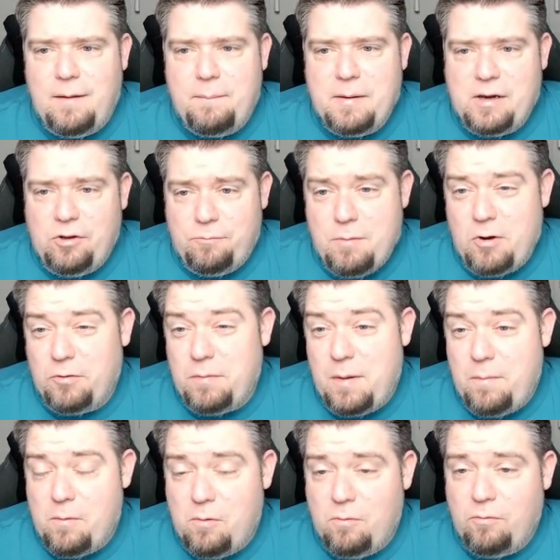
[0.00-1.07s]
because most
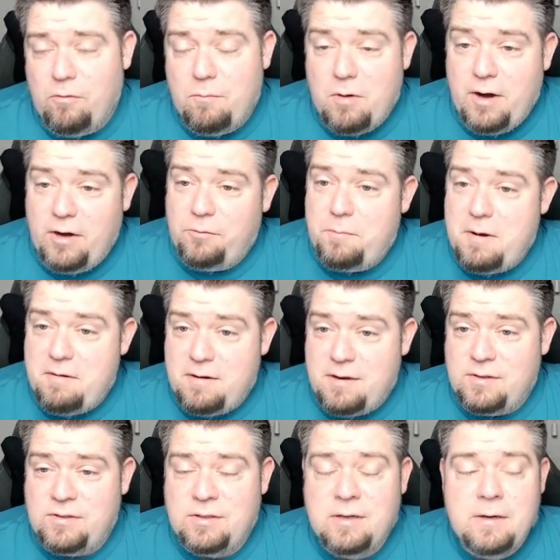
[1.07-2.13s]
people, from my
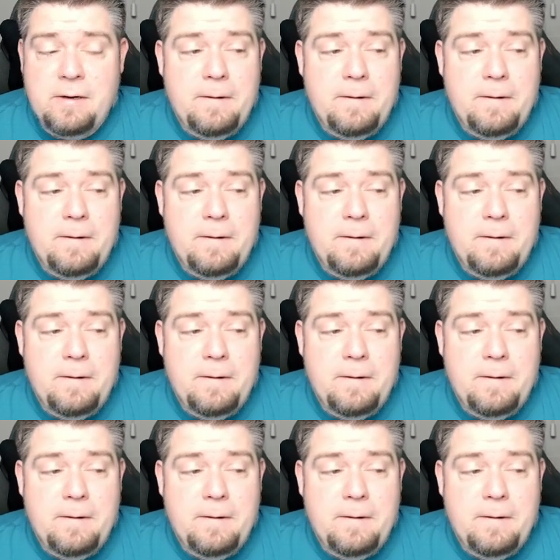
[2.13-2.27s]
experience,